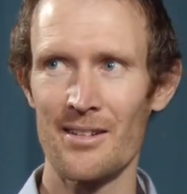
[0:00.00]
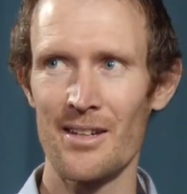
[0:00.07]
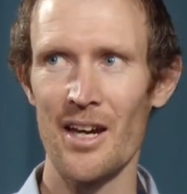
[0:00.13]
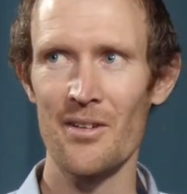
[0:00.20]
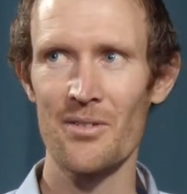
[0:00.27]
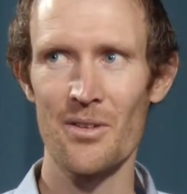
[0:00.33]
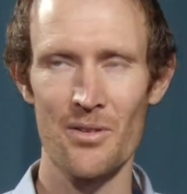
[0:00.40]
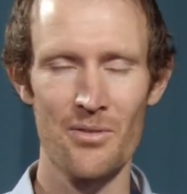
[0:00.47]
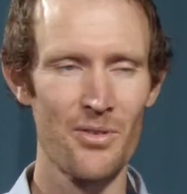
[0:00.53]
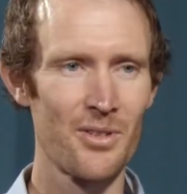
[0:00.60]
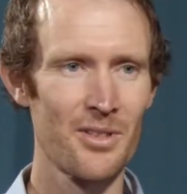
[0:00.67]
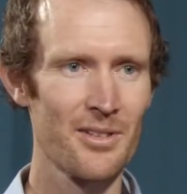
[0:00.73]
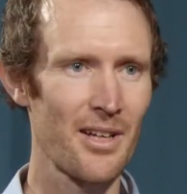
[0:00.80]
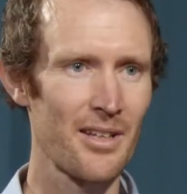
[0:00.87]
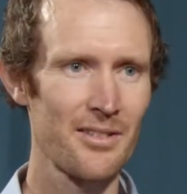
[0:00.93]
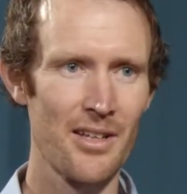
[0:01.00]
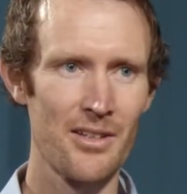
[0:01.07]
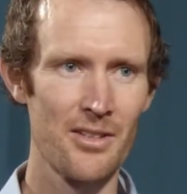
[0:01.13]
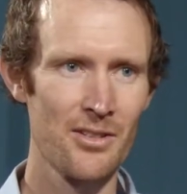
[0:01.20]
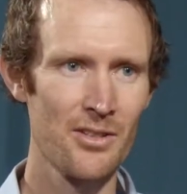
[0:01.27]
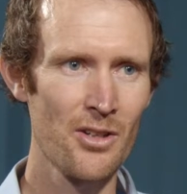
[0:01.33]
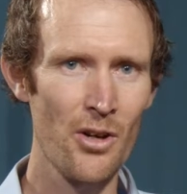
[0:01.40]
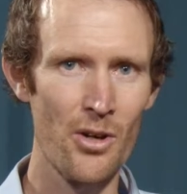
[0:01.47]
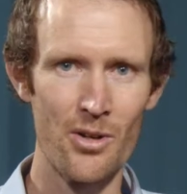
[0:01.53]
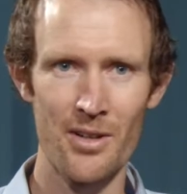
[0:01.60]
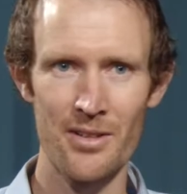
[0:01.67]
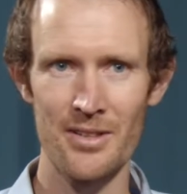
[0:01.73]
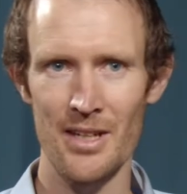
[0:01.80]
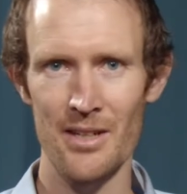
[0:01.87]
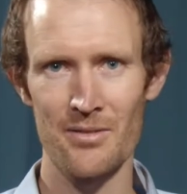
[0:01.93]
after the first class, they just know.
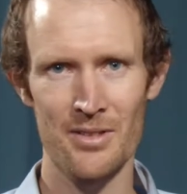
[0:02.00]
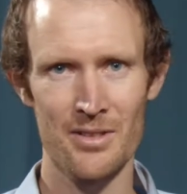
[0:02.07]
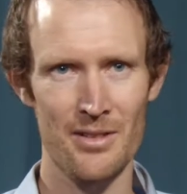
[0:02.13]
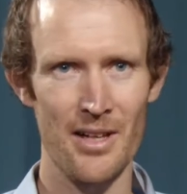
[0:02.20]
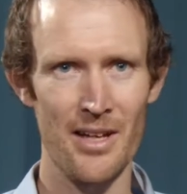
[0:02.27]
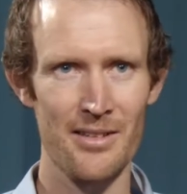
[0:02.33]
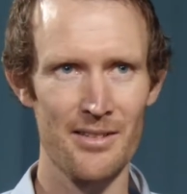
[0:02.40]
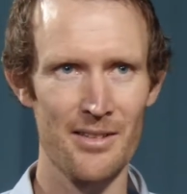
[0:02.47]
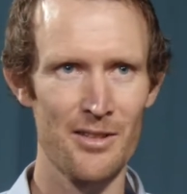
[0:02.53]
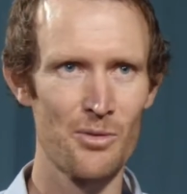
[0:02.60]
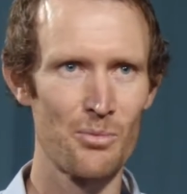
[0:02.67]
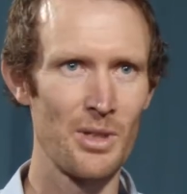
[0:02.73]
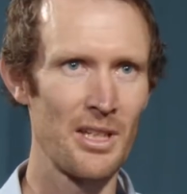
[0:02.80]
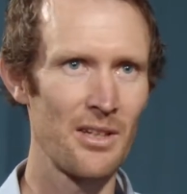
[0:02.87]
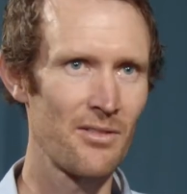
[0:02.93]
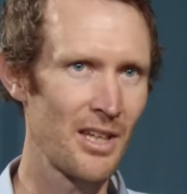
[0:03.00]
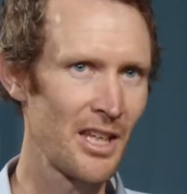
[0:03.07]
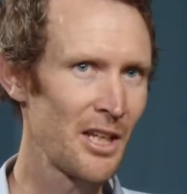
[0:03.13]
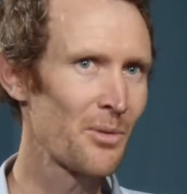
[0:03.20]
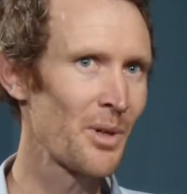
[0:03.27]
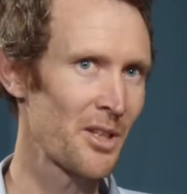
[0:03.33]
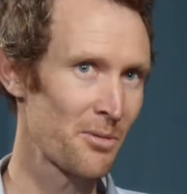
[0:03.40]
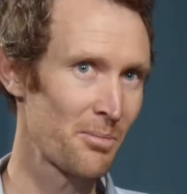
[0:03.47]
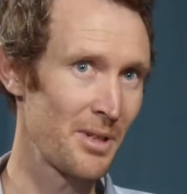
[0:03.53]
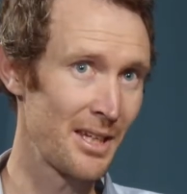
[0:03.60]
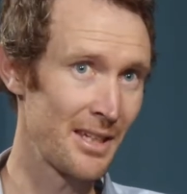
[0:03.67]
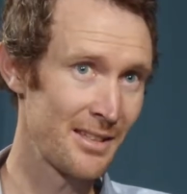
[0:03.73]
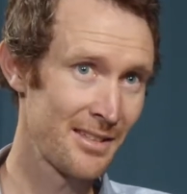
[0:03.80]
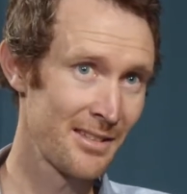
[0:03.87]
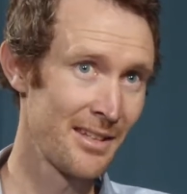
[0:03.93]
In David's classes, whenever anyone
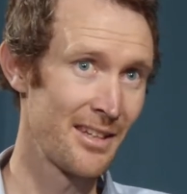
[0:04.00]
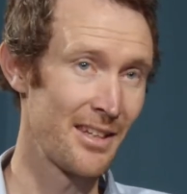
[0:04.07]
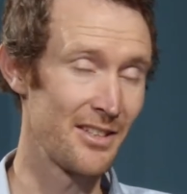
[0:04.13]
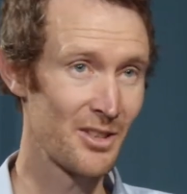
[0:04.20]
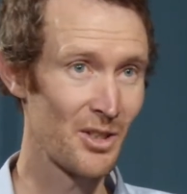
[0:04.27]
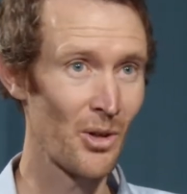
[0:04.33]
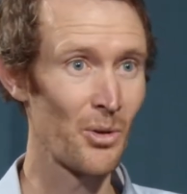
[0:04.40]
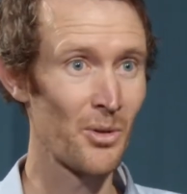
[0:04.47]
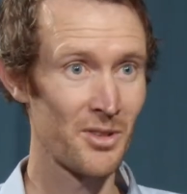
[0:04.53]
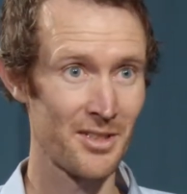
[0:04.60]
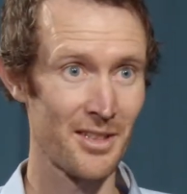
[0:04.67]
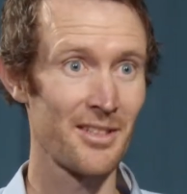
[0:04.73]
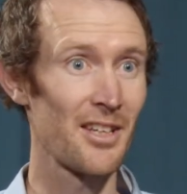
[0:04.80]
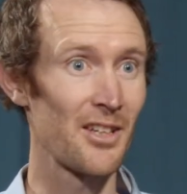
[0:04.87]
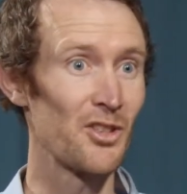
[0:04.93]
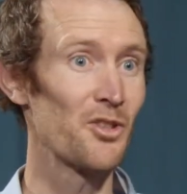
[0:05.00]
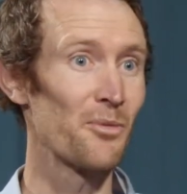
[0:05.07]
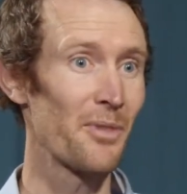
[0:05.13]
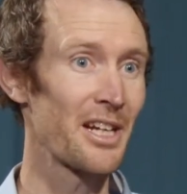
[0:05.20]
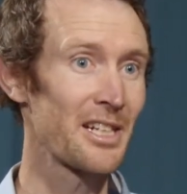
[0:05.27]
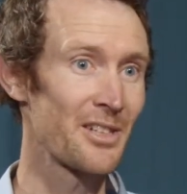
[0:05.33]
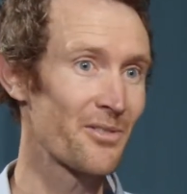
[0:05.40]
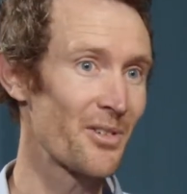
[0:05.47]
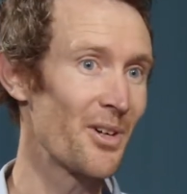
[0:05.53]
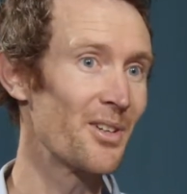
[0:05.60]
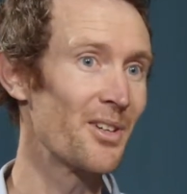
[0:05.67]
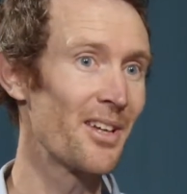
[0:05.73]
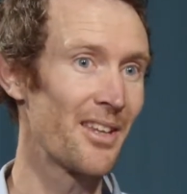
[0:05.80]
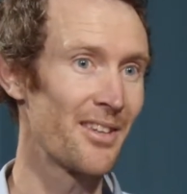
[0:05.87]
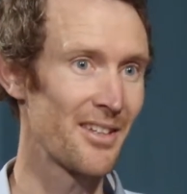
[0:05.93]
speaks, he's going to insist they use a
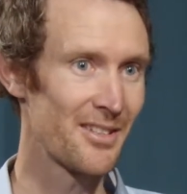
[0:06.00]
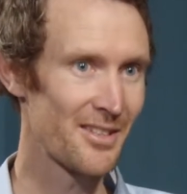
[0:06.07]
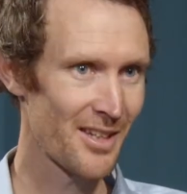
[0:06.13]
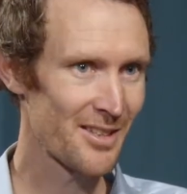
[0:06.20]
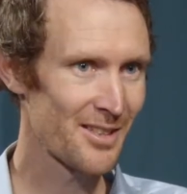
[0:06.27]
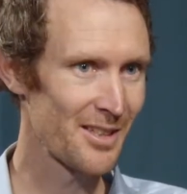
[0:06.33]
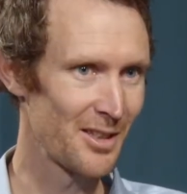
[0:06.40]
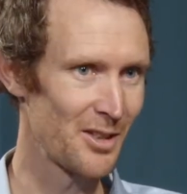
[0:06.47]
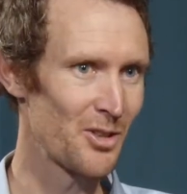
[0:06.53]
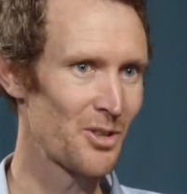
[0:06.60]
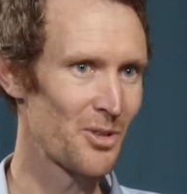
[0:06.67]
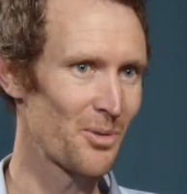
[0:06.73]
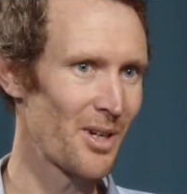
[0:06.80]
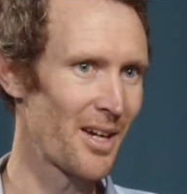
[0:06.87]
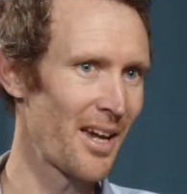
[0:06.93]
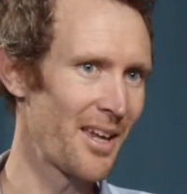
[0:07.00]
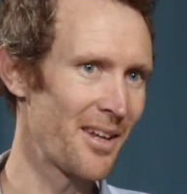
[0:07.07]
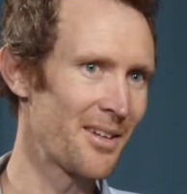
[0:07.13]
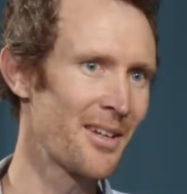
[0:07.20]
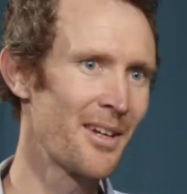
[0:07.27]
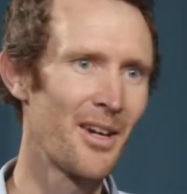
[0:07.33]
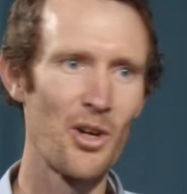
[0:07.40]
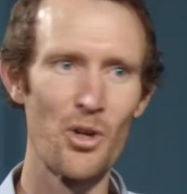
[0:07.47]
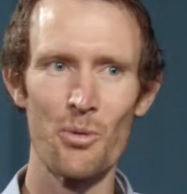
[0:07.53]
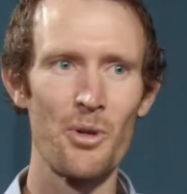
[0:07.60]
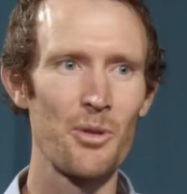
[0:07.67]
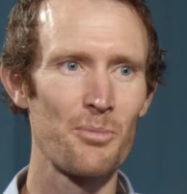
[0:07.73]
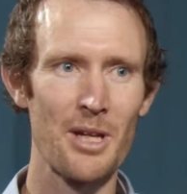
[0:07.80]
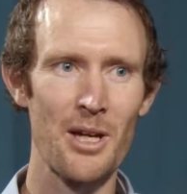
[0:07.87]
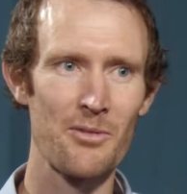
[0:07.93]
microphone, and they just get used to it, and it
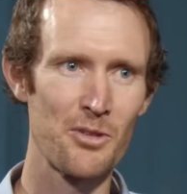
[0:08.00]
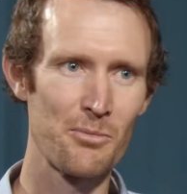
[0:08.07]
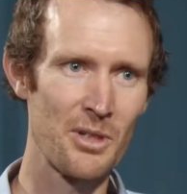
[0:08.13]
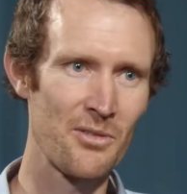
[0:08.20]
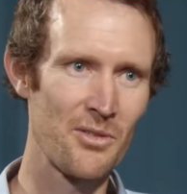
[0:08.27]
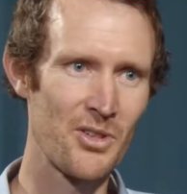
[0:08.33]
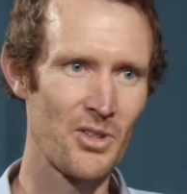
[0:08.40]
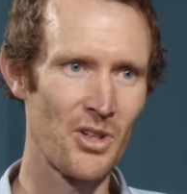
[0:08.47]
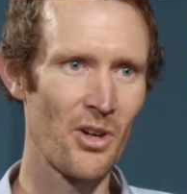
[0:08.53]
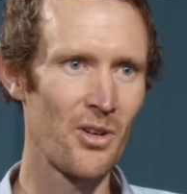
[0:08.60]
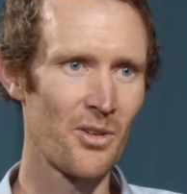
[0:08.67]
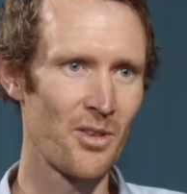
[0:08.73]
almost becomes a bit of a joke.